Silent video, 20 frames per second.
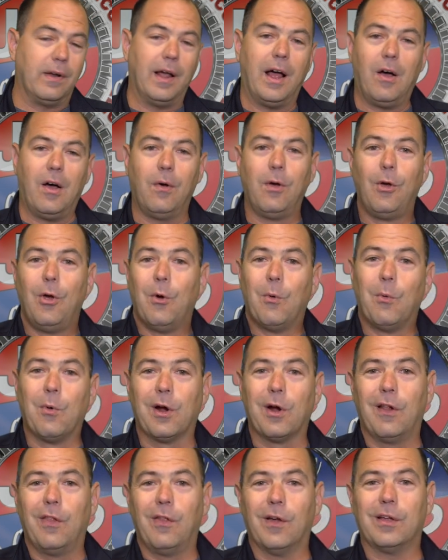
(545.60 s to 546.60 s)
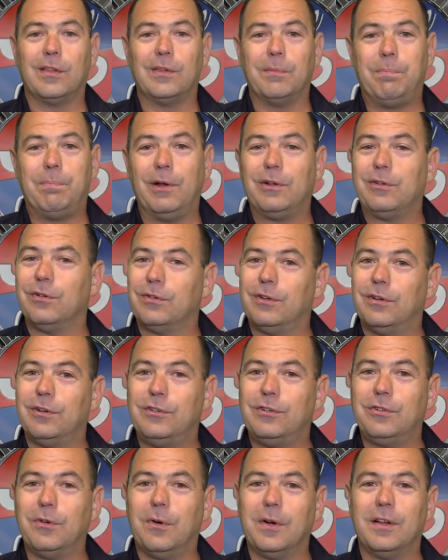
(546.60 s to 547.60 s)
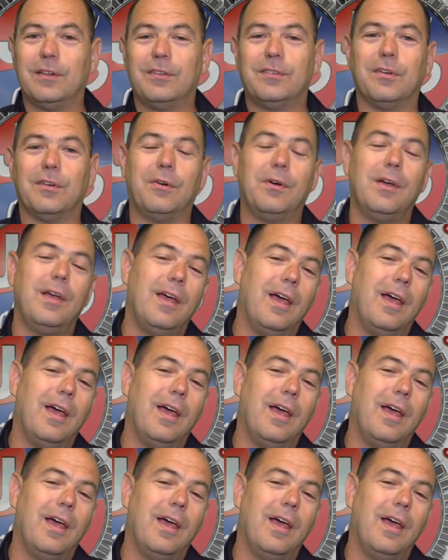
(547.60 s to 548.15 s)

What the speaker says: now, we're going to look at the pictures and enjoy it. So